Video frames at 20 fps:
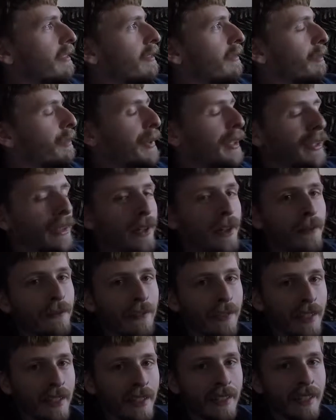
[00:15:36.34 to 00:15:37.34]
but
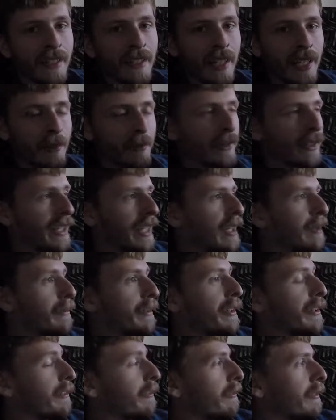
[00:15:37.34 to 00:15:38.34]
obviously the neighbor came
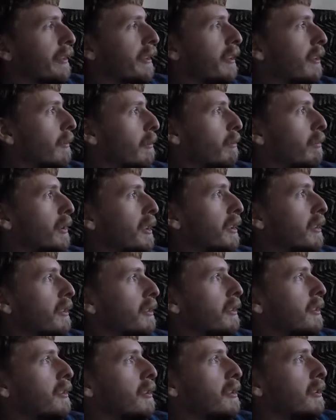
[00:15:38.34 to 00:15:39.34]
with with pretty
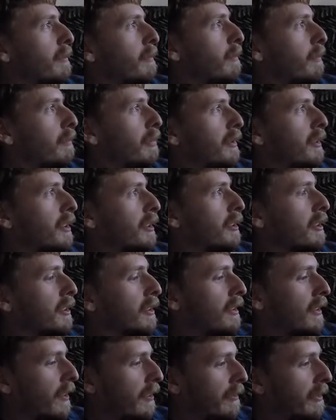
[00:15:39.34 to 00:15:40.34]
good, pretty good
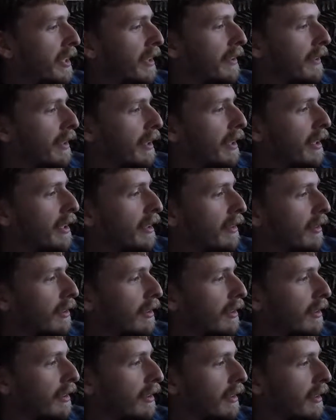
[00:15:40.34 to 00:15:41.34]
sweet things.
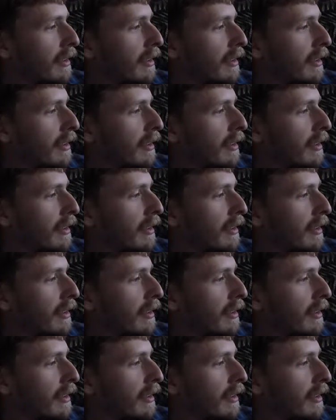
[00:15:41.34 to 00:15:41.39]
So,